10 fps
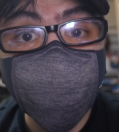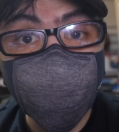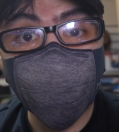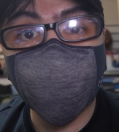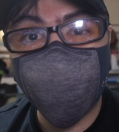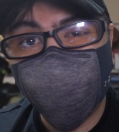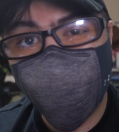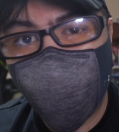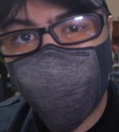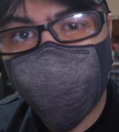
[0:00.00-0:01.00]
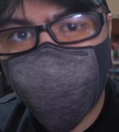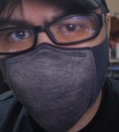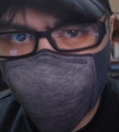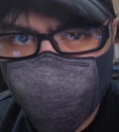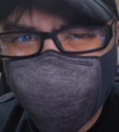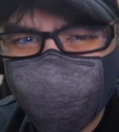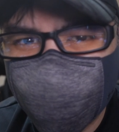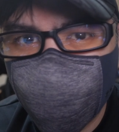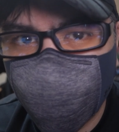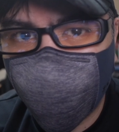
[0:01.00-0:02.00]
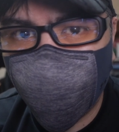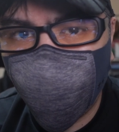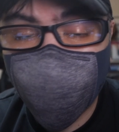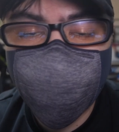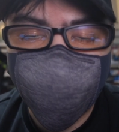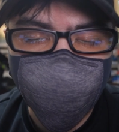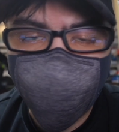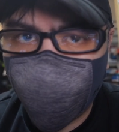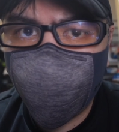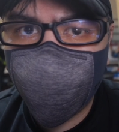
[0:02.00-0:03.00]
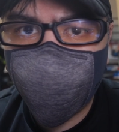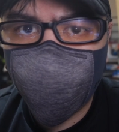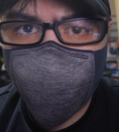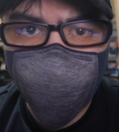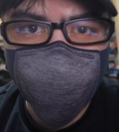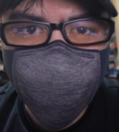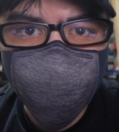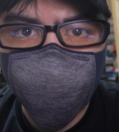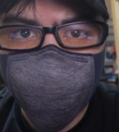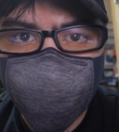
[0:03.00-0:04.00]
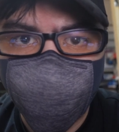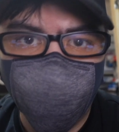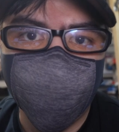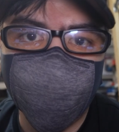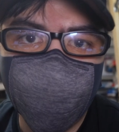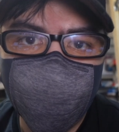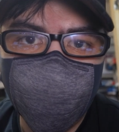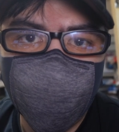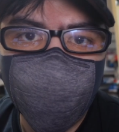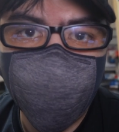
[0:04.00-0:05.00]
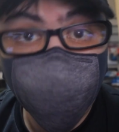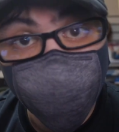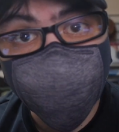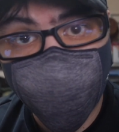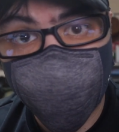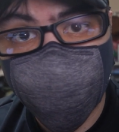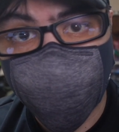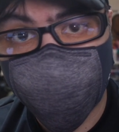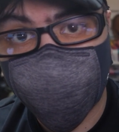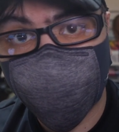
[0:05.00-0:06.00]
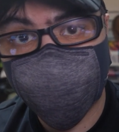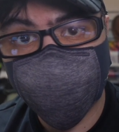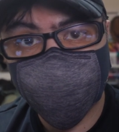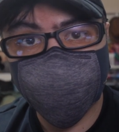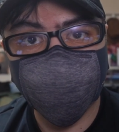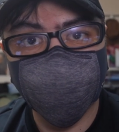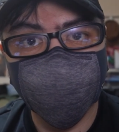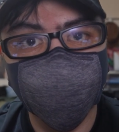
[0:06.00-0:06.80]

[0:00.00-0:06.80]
drawing pretty women for 30 minutes each day was undeniably a fun experience for me. Plus, I learned something. You see, I'm the